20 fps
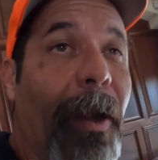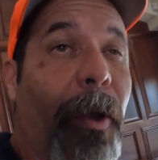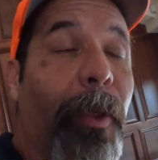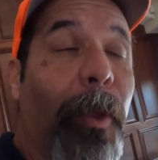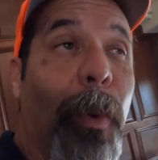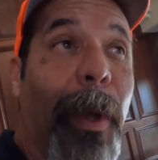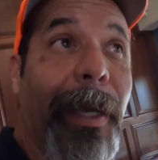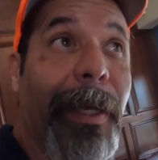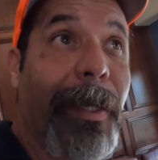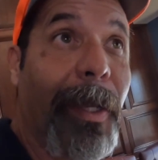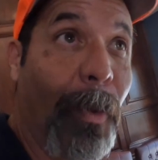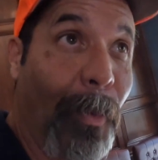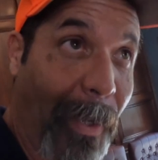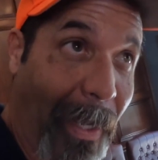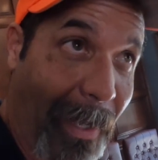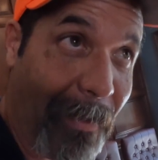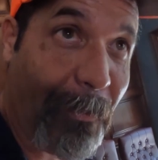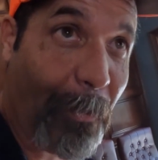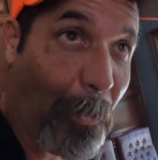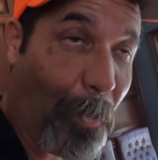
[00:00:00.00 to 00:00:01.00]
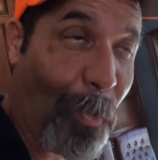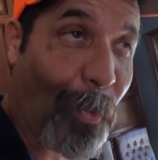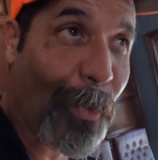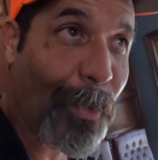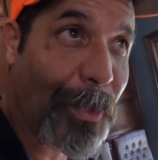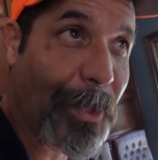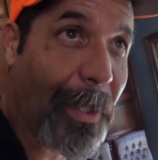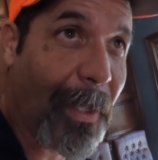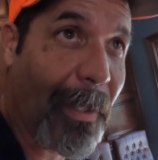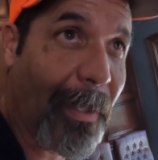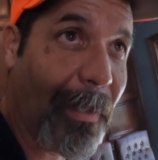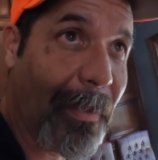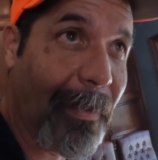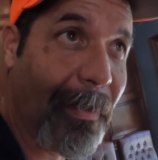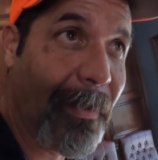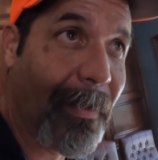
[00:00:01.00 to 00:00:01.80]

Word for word: although I don't have a Porsche,